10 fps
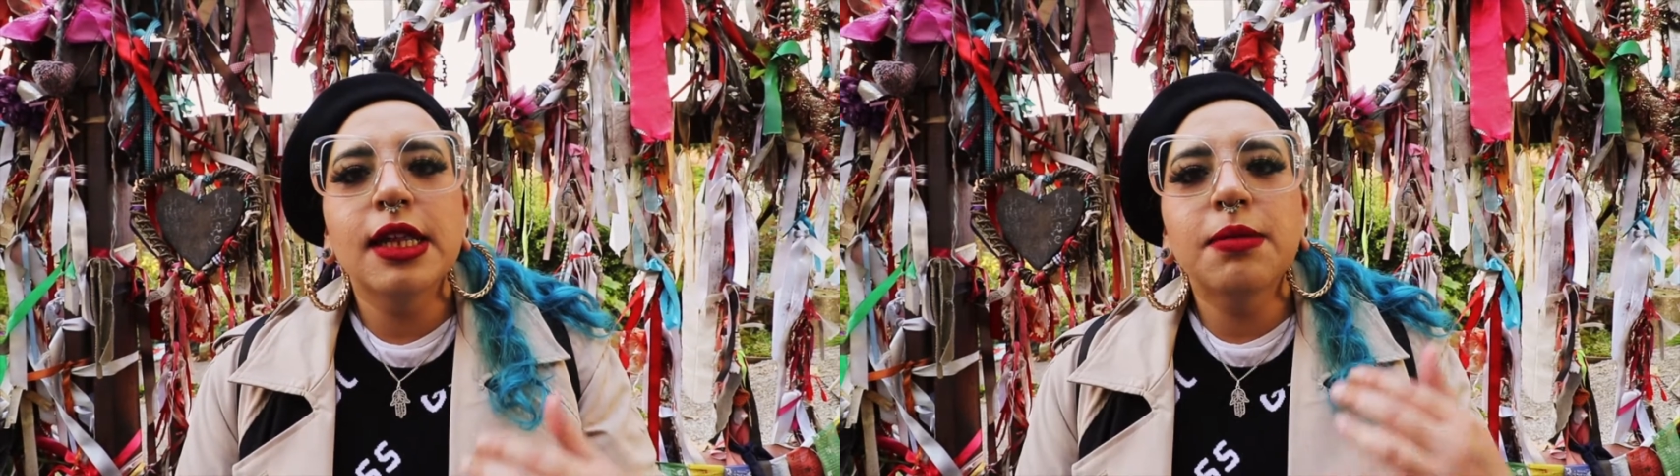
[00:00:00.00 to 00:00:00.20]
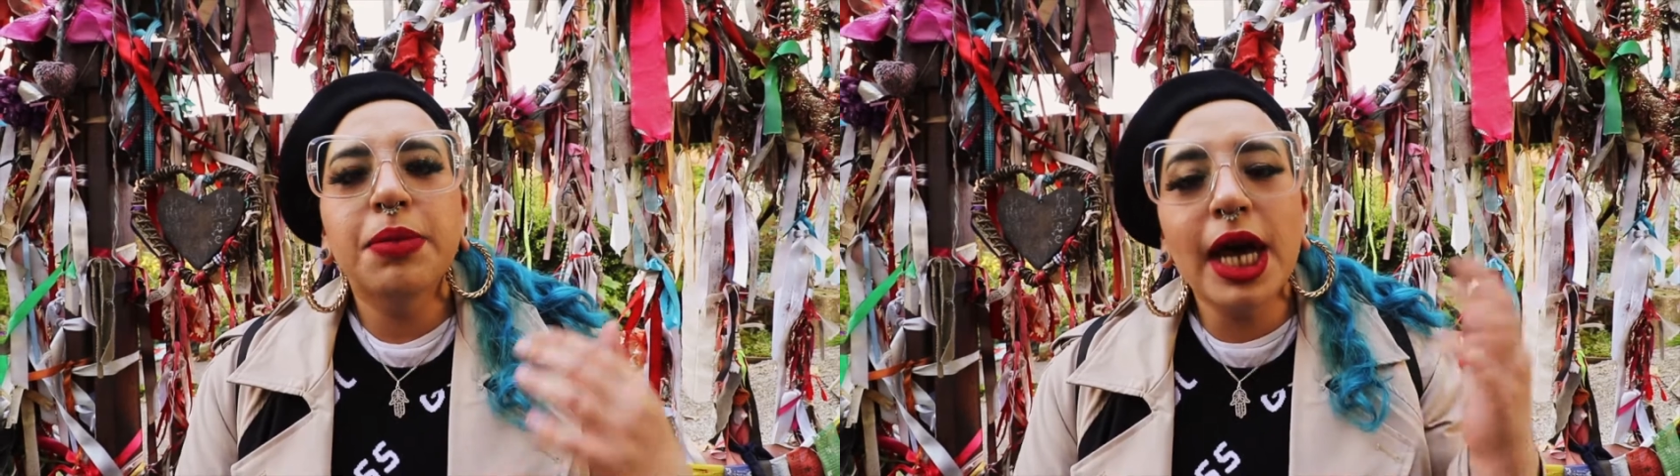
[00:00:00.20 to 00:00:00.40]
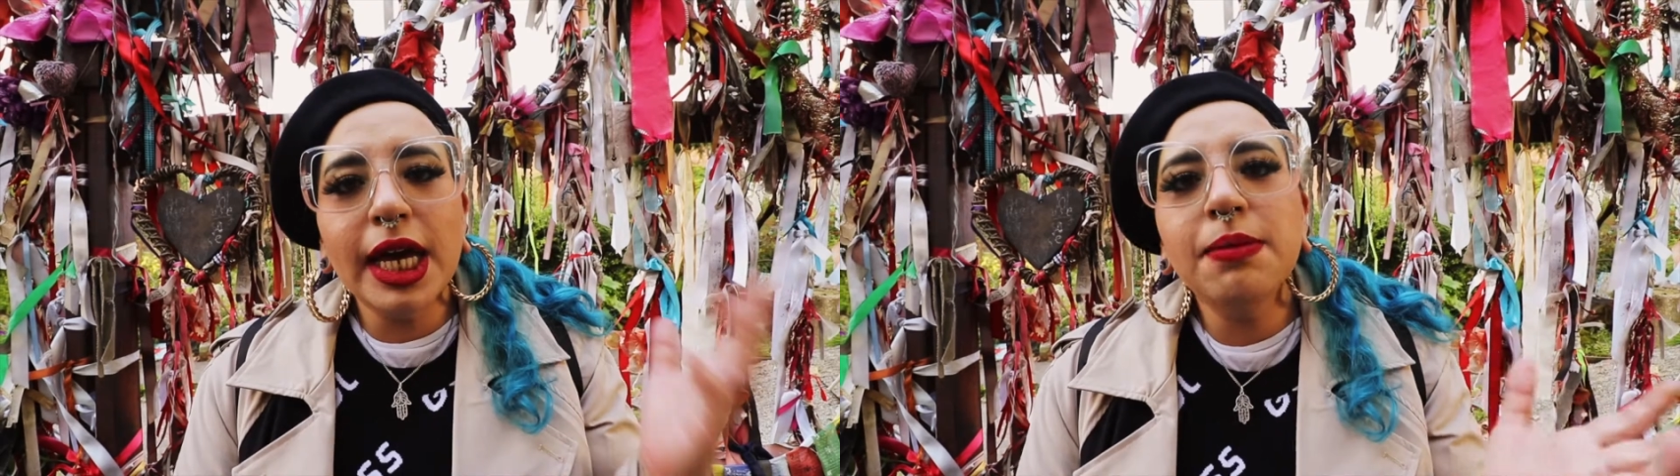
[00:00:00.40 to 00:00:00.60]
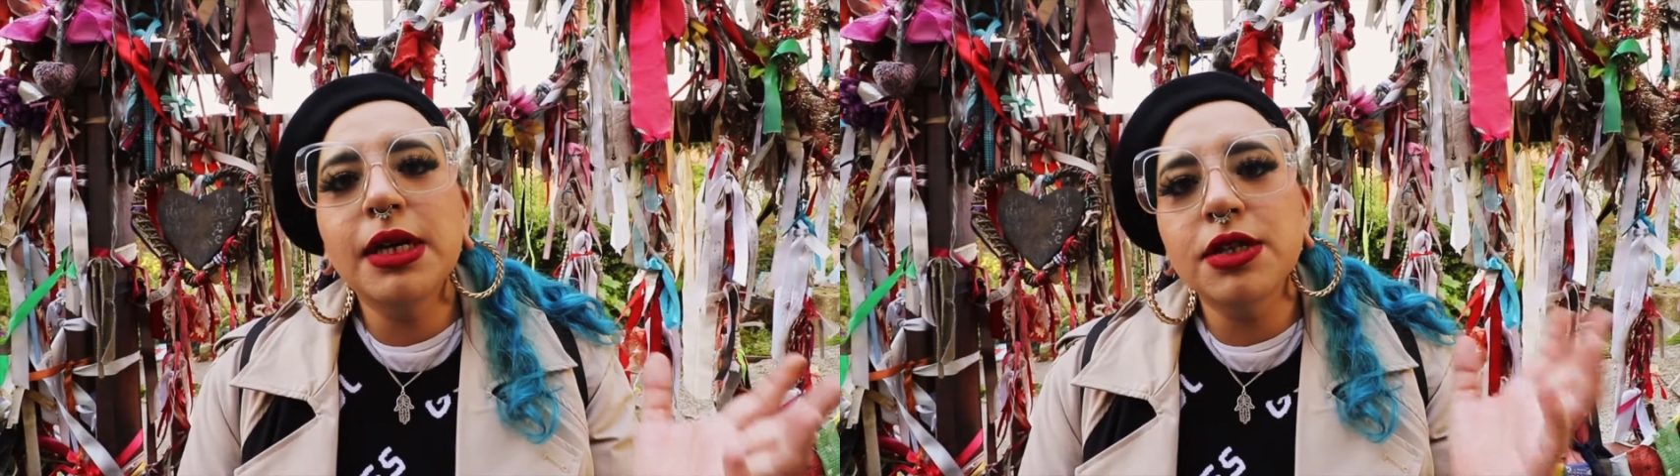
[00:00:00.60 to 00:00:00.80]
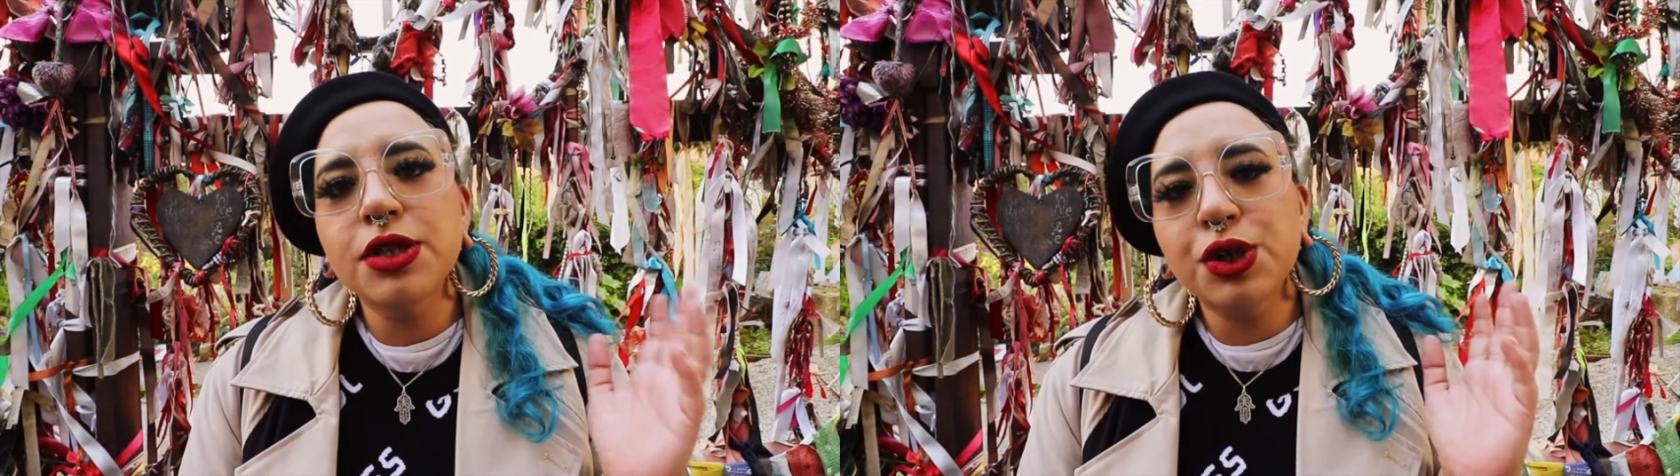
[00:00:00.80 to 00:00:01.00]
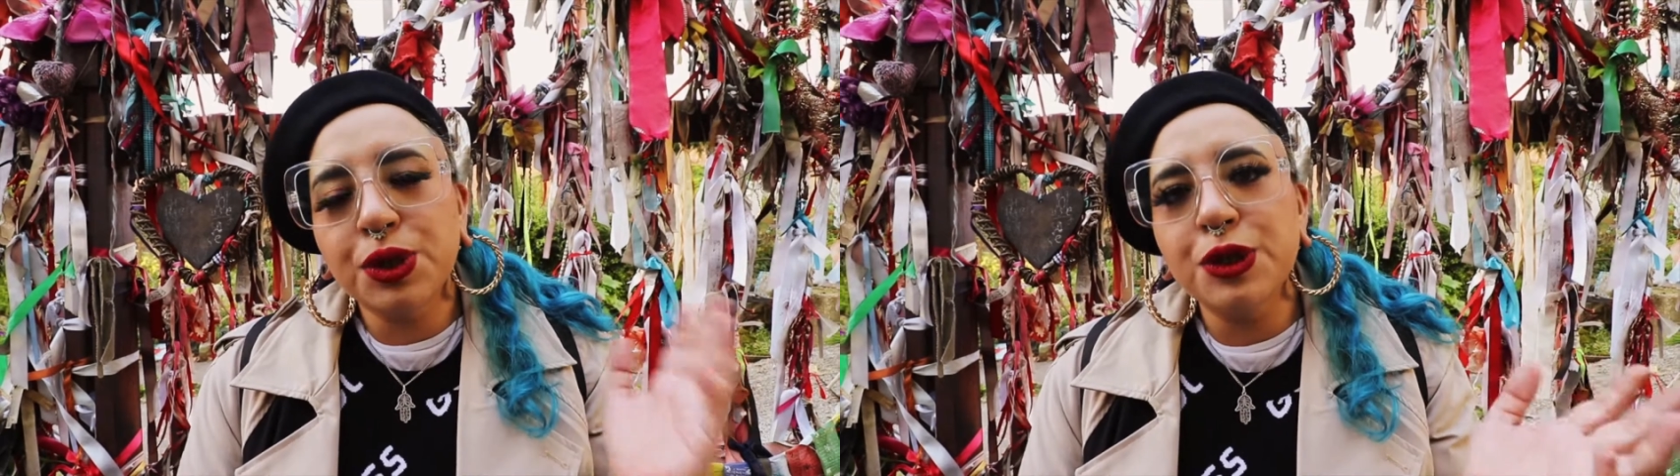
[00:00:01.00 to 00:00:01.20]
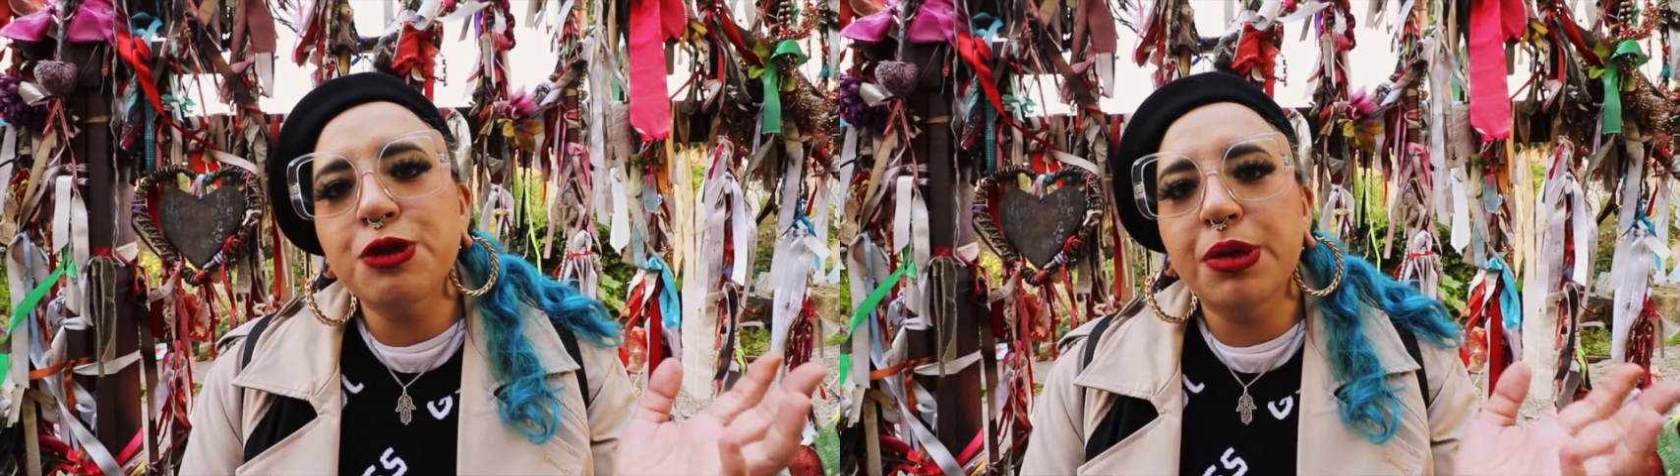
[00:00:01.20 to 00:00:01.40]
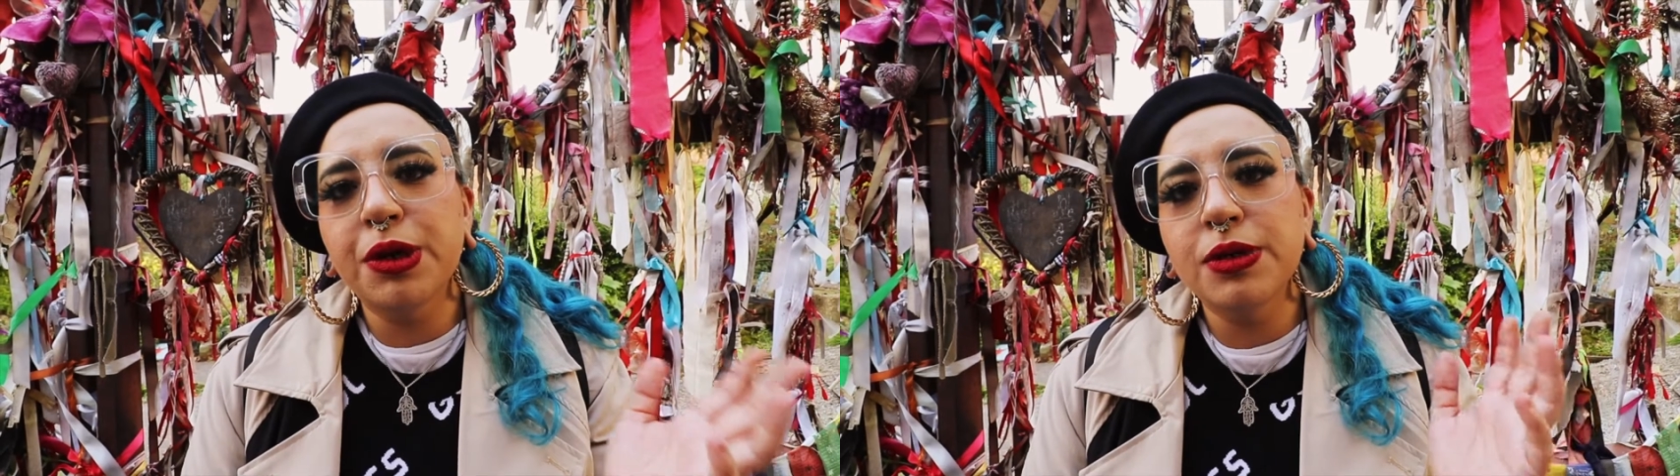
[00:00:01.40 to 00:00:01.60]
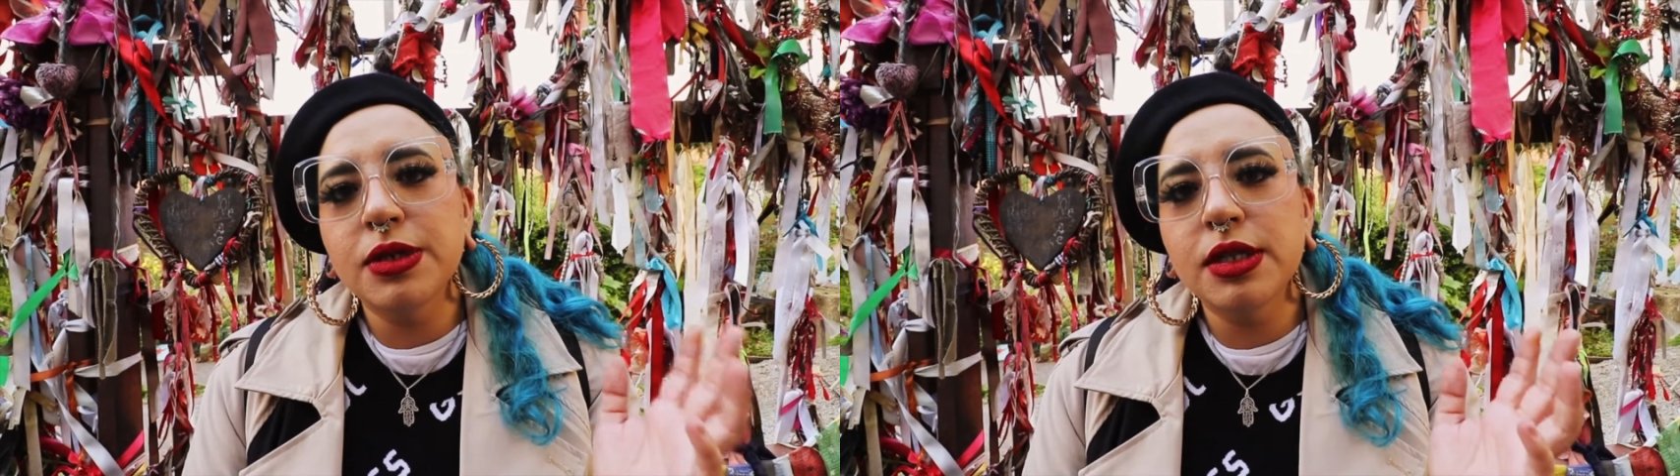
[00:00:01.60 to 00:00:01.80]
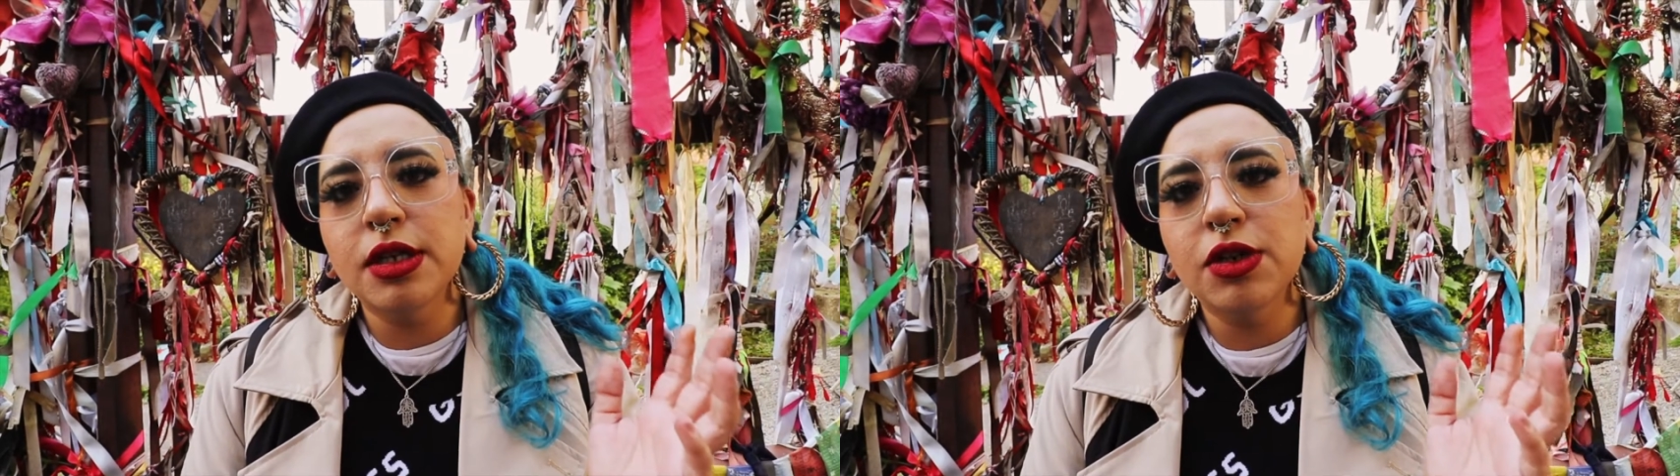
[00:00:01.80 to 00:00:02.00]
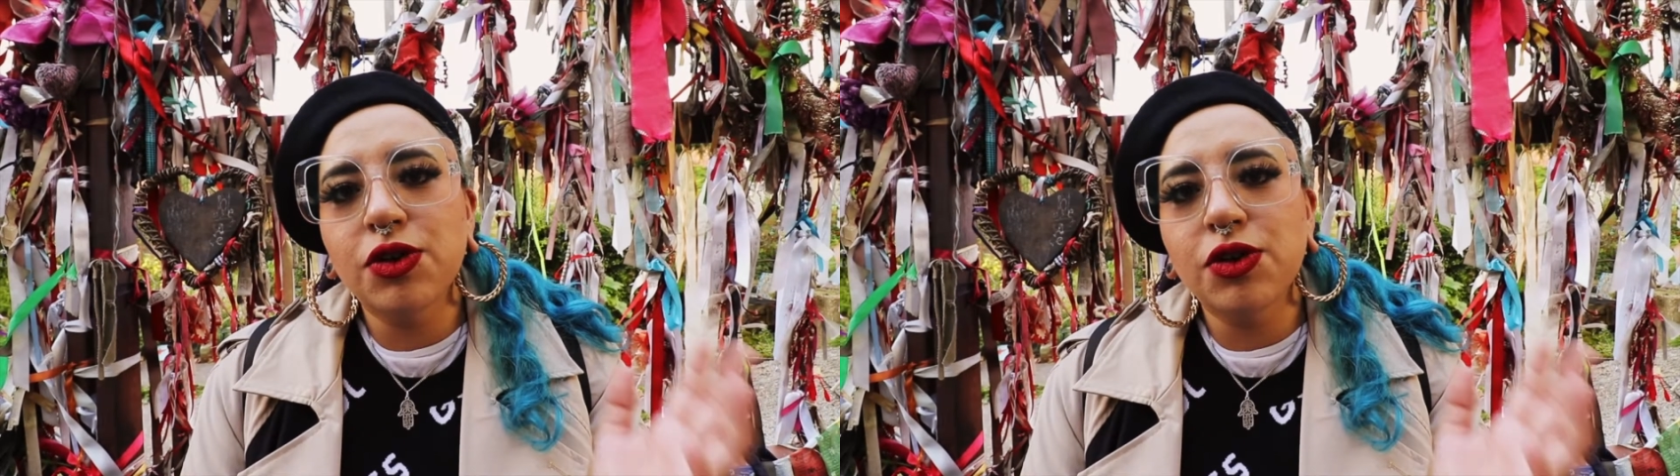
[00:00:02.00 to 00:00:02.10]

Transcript: Behind me is the Crossbones